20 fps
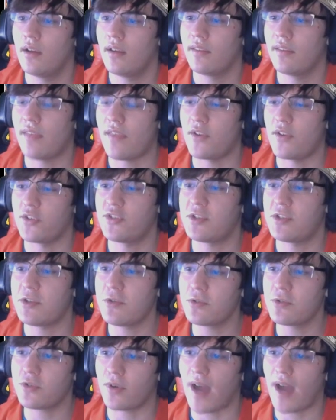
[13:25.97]
Then there's
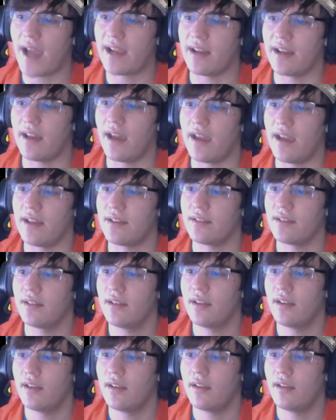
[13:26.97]
2 Dragonite
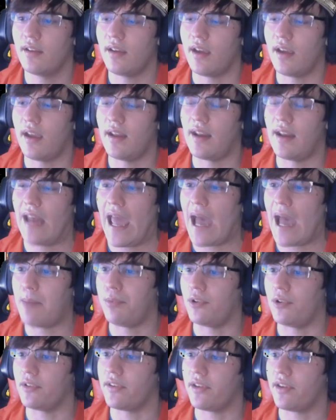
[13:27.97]
and an
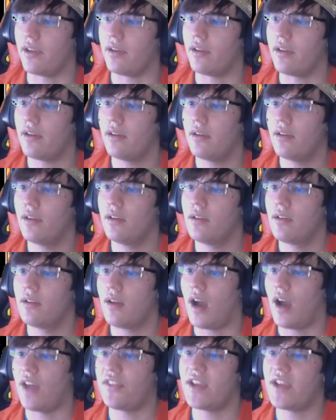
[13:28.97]
Appleton.
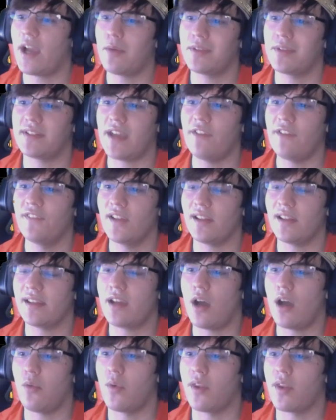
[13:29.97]
I think I would definitely
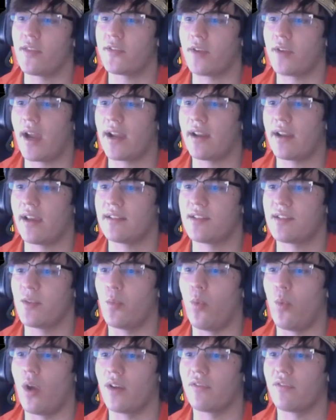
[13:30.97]
cut one of the Dragonites
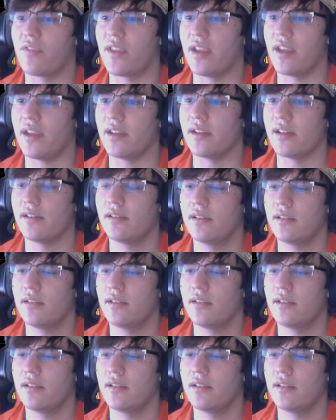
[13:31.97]
and one of the